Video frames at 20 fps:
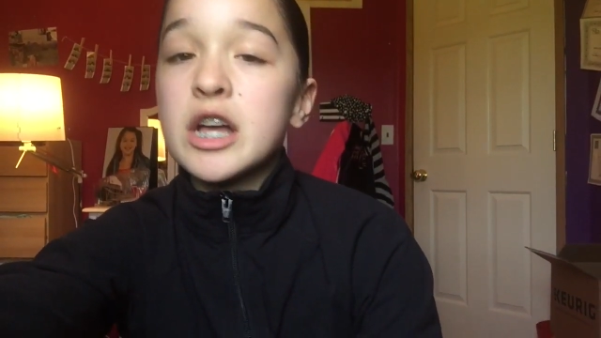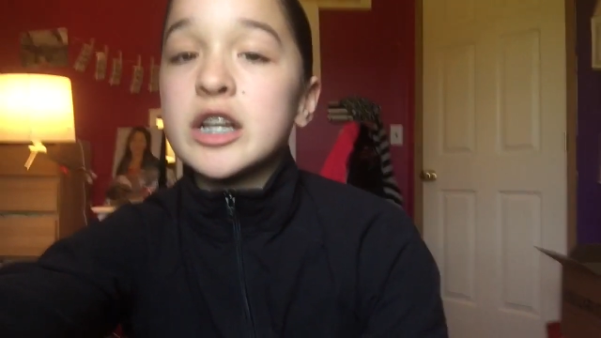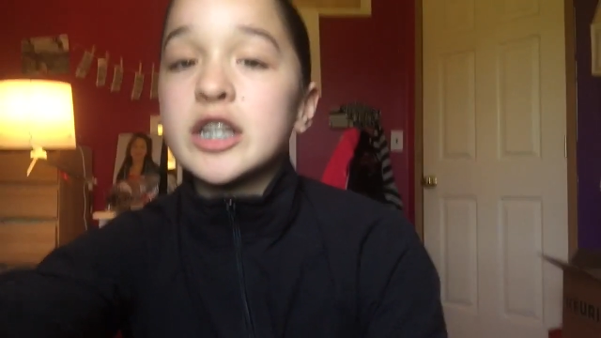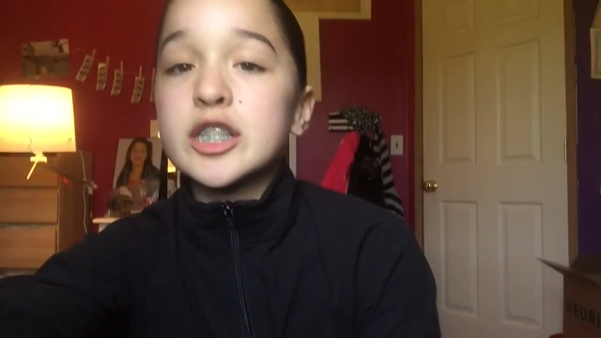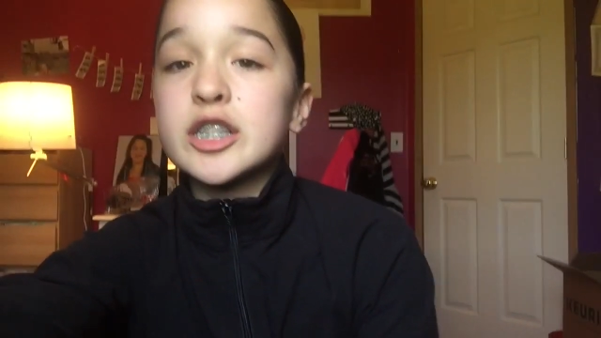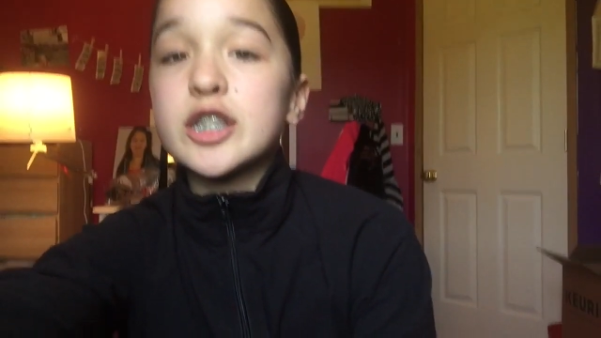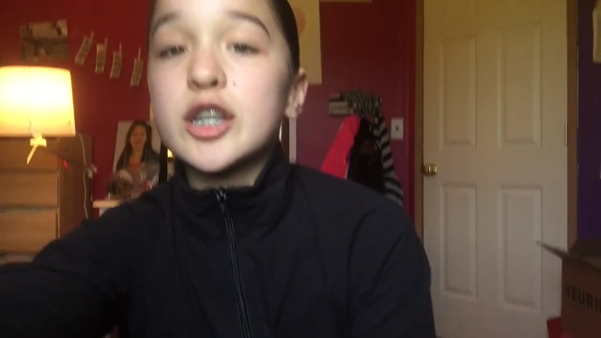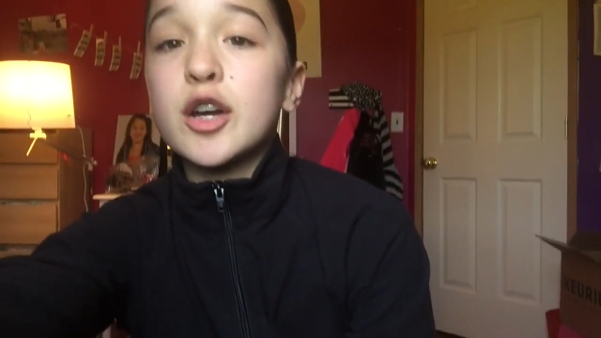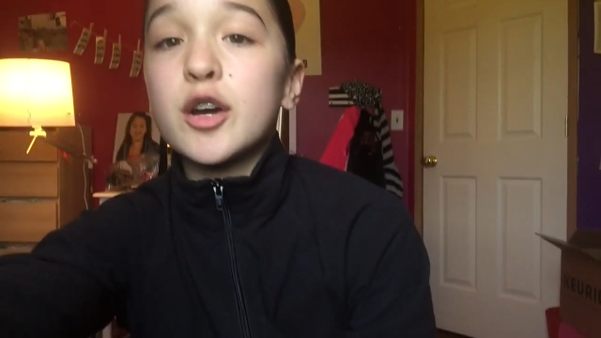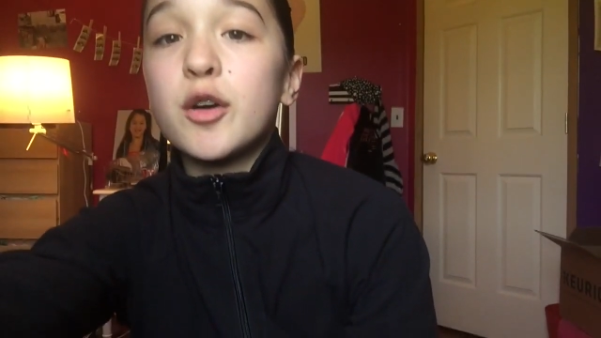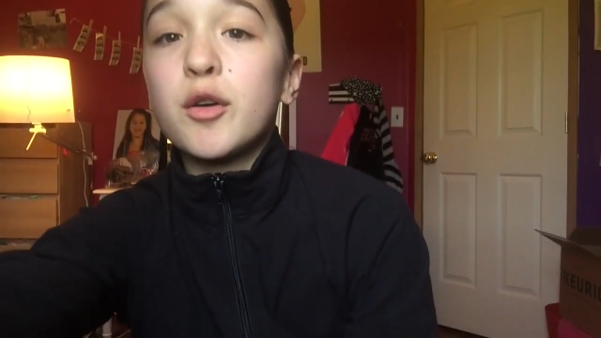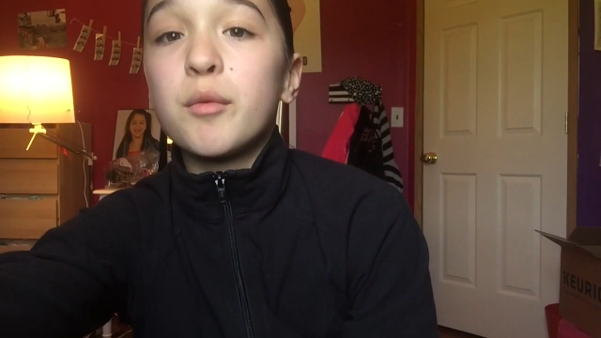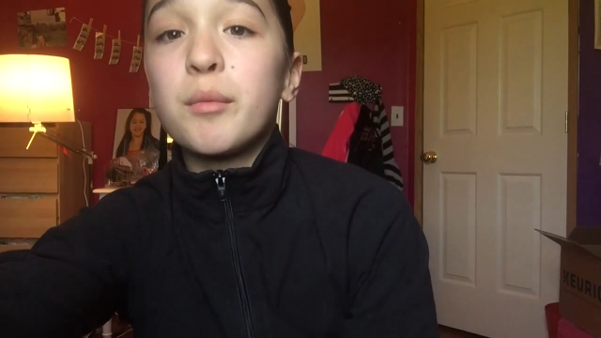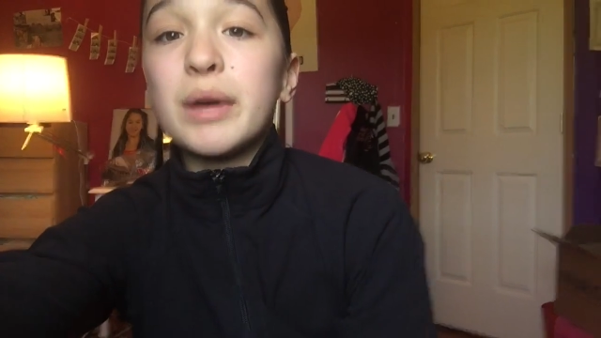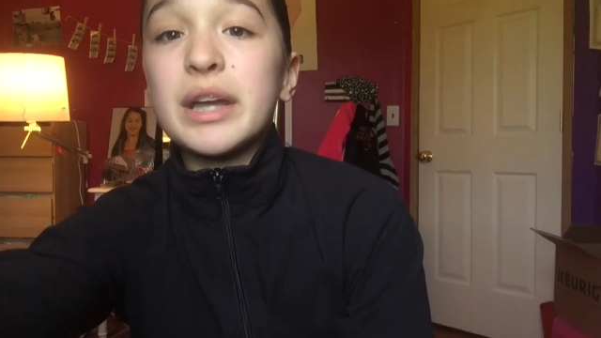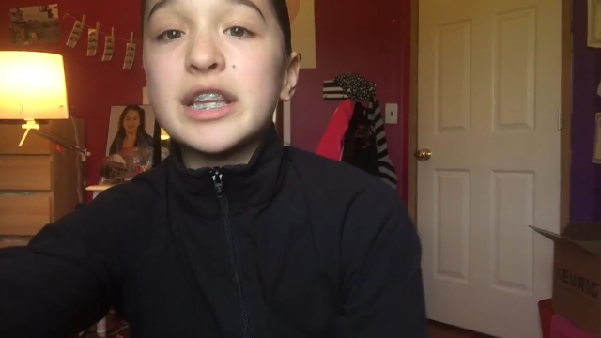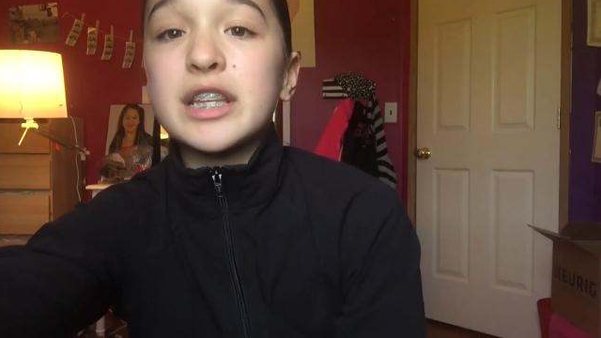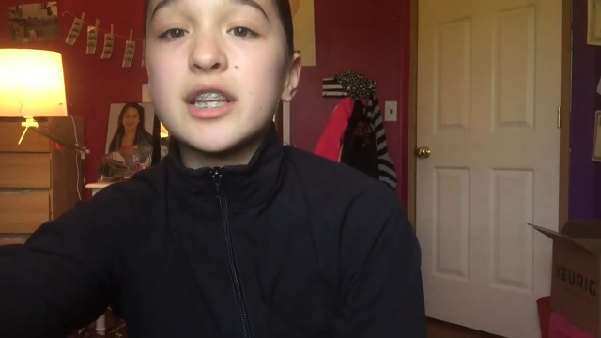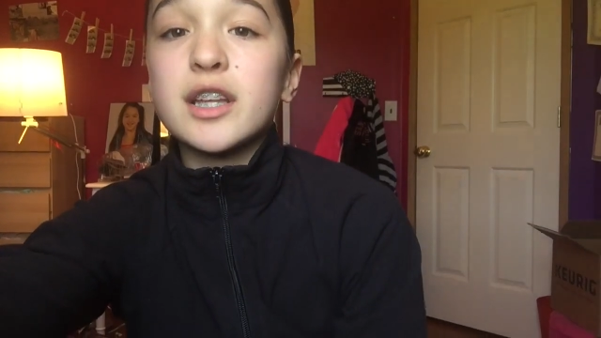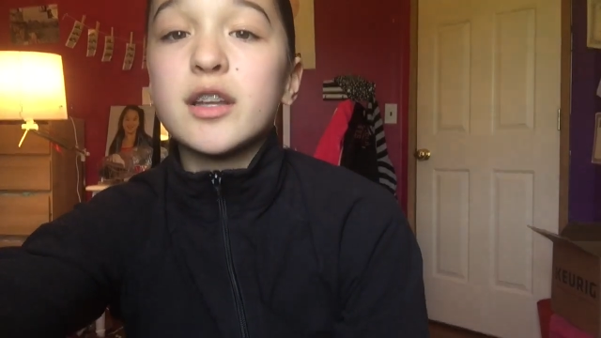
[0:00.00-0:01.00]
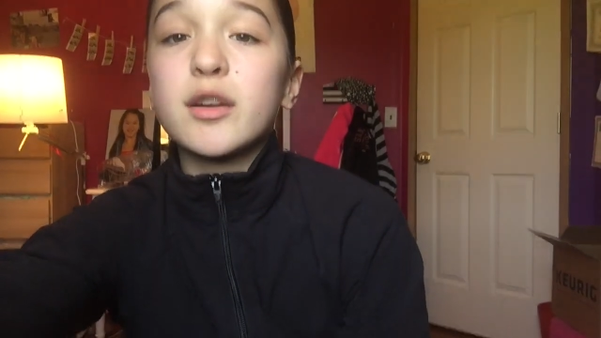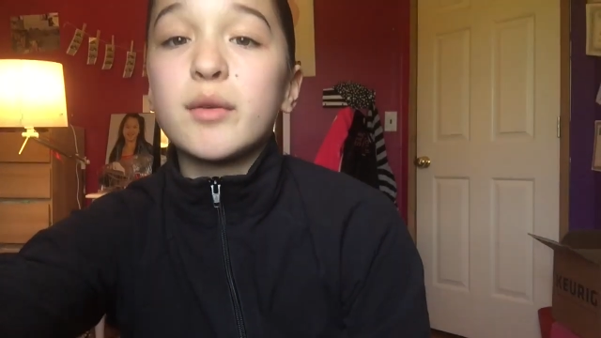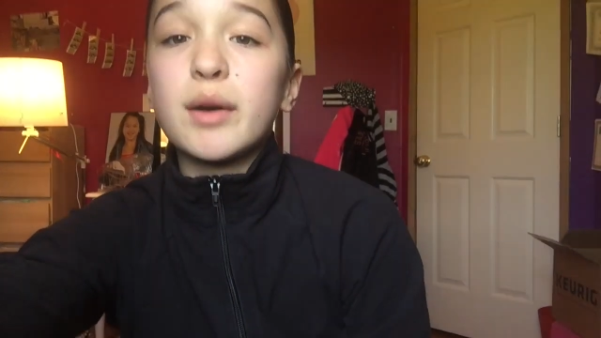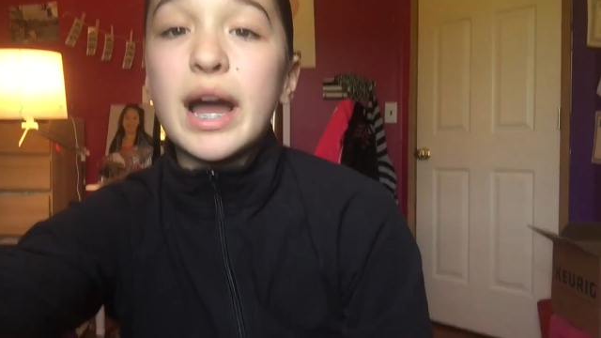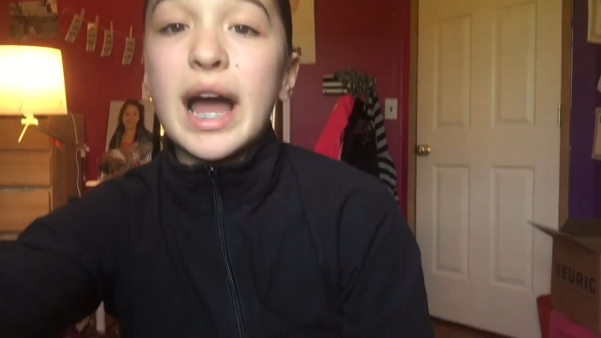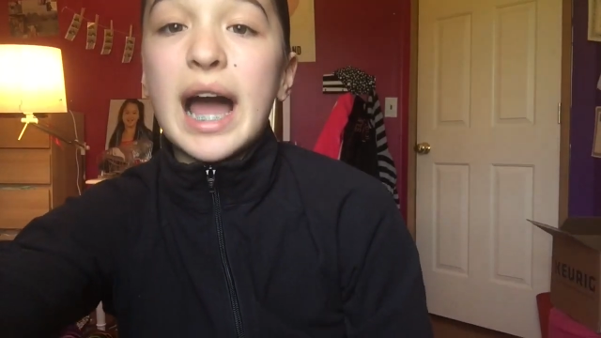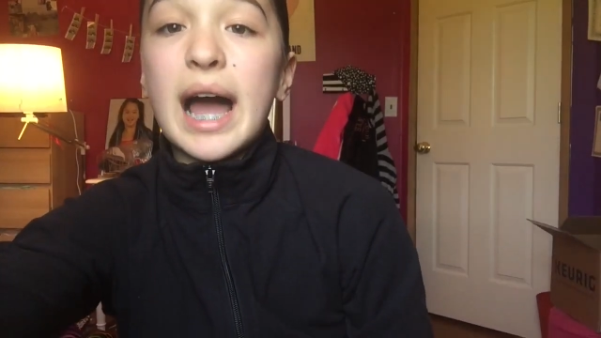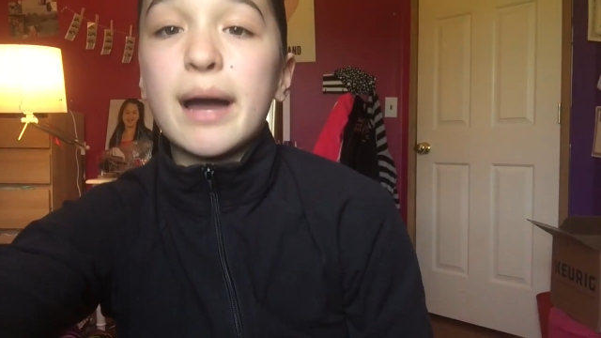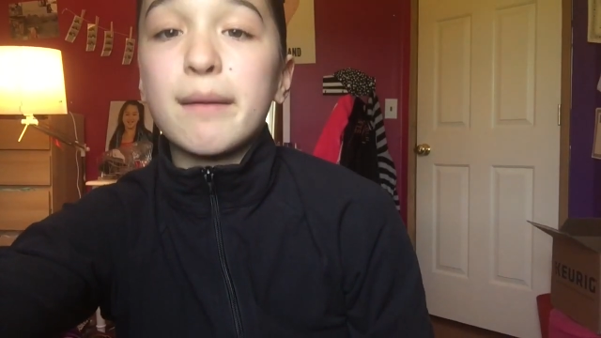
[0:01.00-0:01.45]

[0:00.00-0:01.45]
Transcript: So basically what